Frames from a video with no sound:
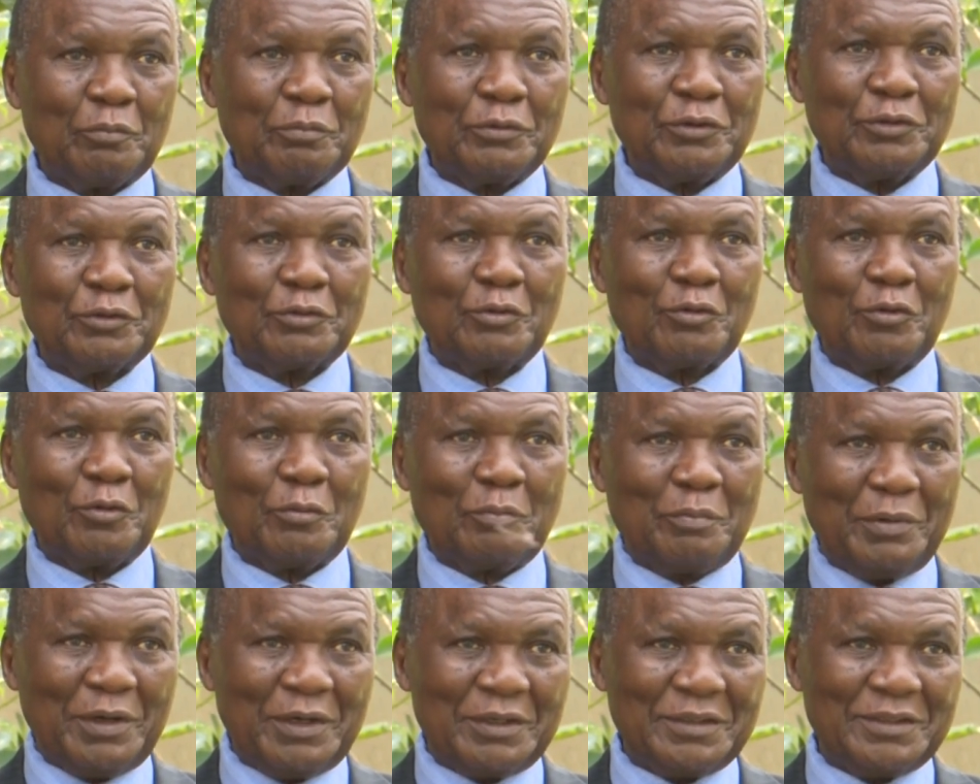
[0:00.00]
political
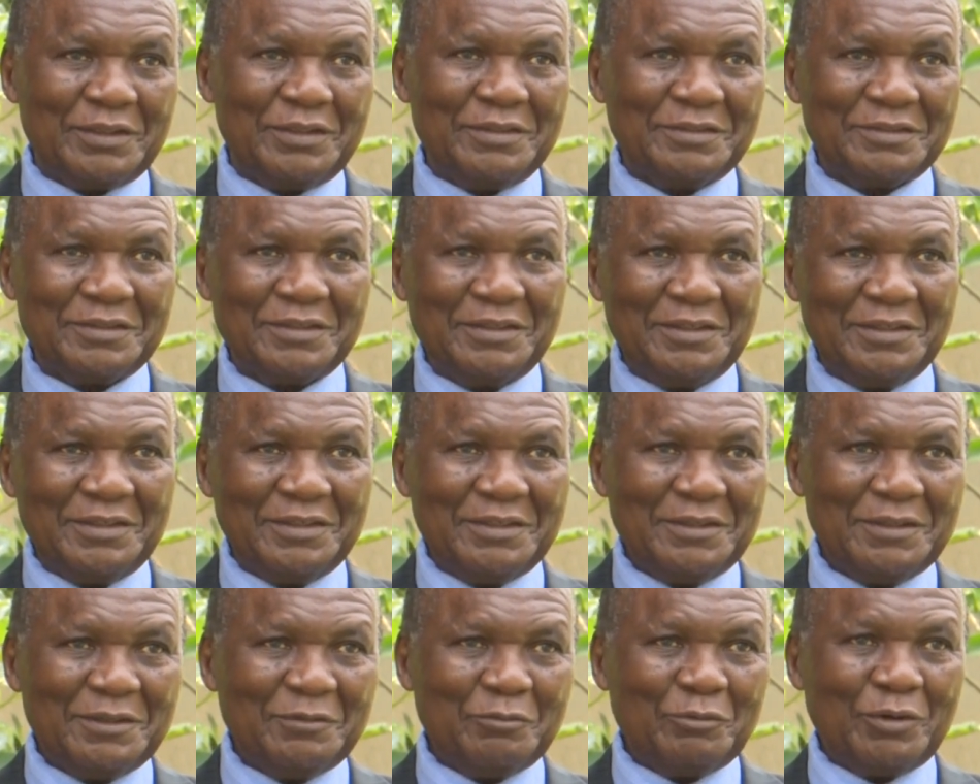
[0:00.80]
parties,
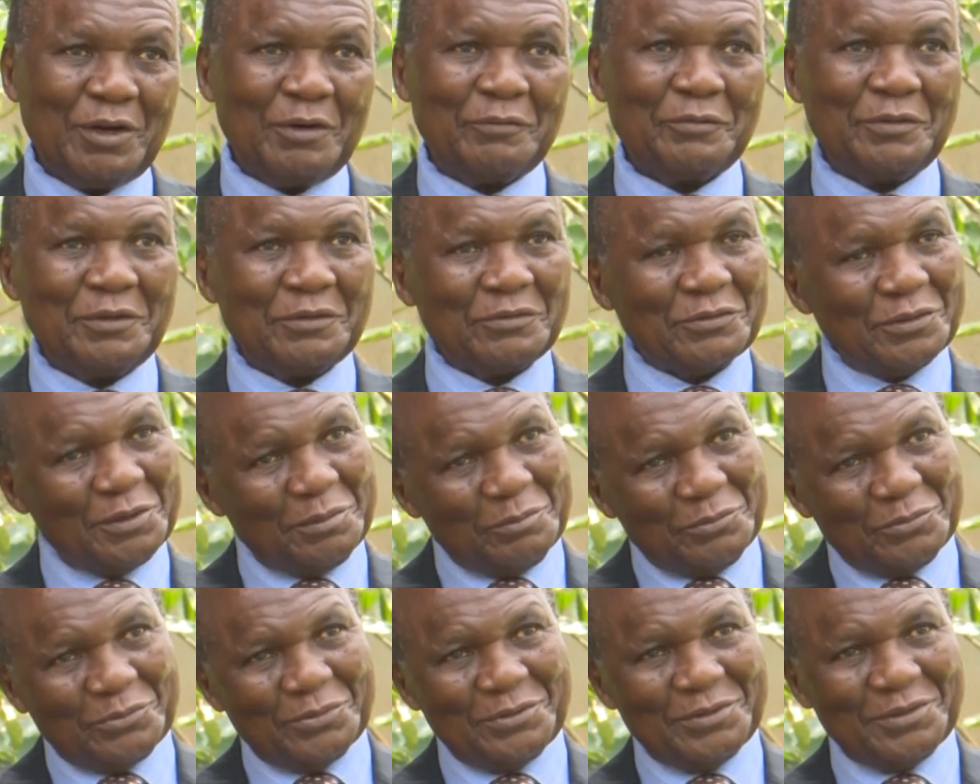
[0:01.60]
we have the
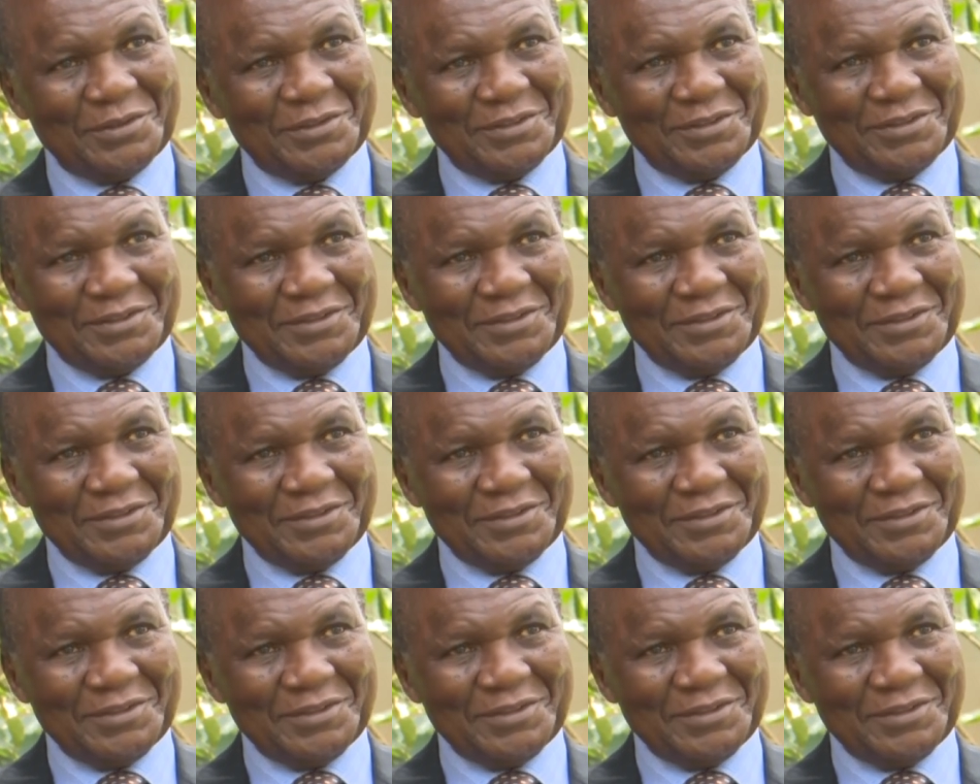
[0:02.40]
same thing.